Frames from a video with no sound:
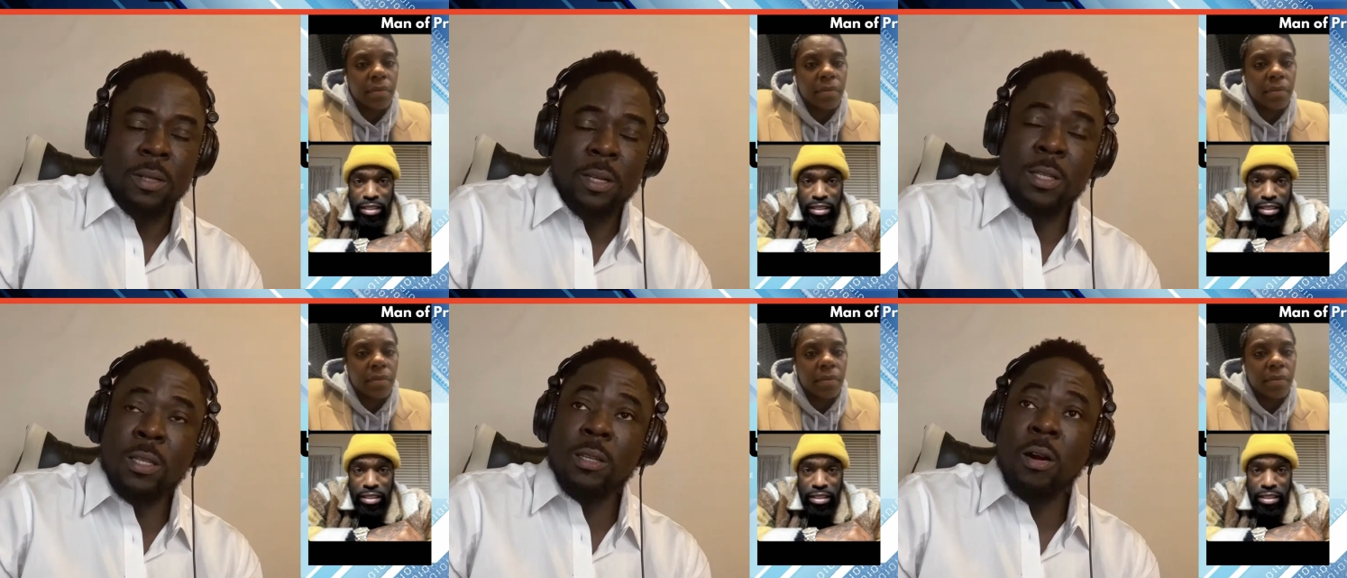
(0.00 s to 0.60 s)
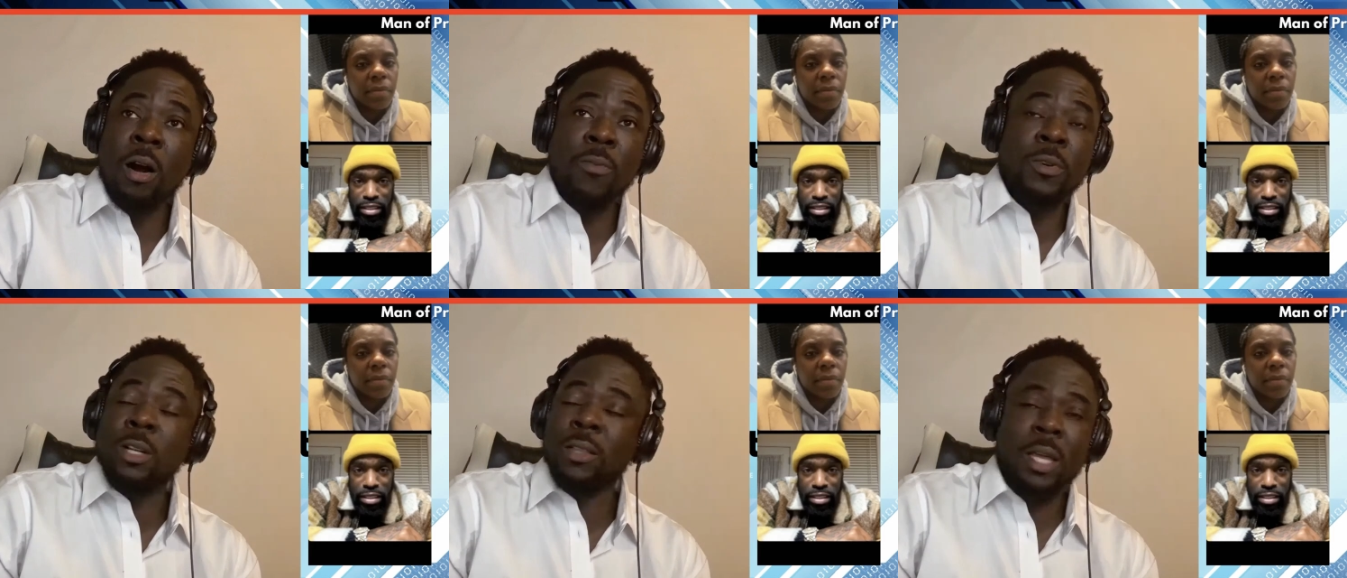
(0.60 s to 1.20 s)
Speaker 1: Is it
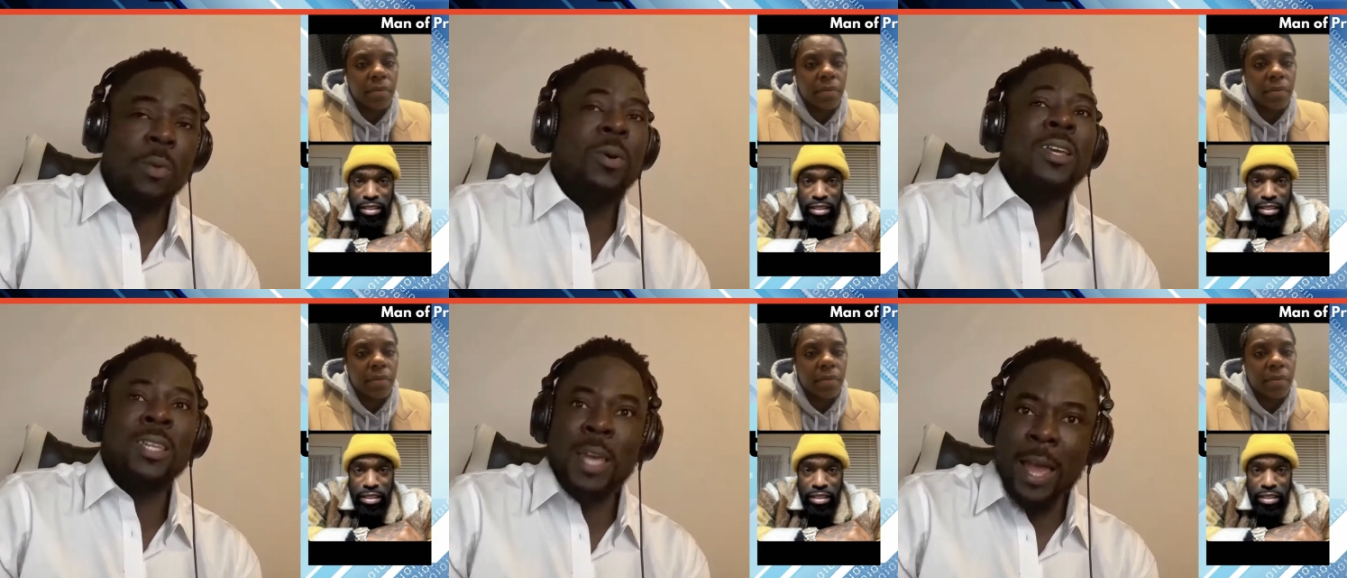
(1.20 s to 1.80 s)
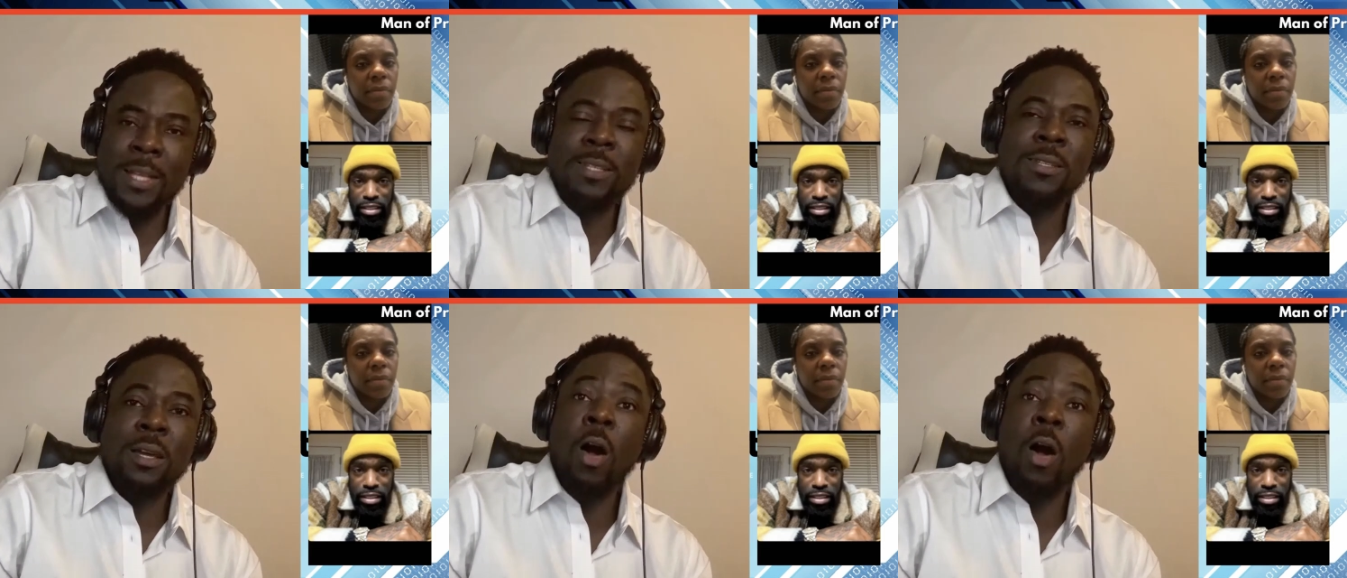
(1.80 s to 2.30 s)
often not that way? Yes.